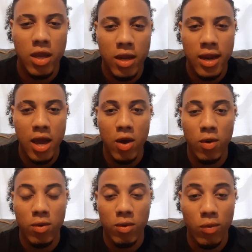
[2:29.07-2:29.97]

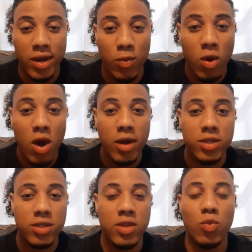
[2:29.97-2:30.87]
Now, when he walks
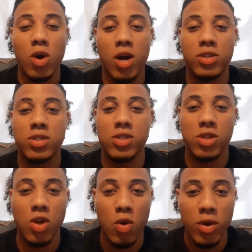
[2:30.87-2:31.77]

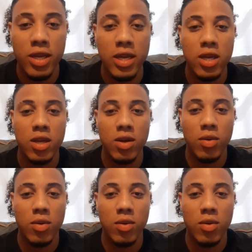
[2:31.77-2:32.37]
slowly,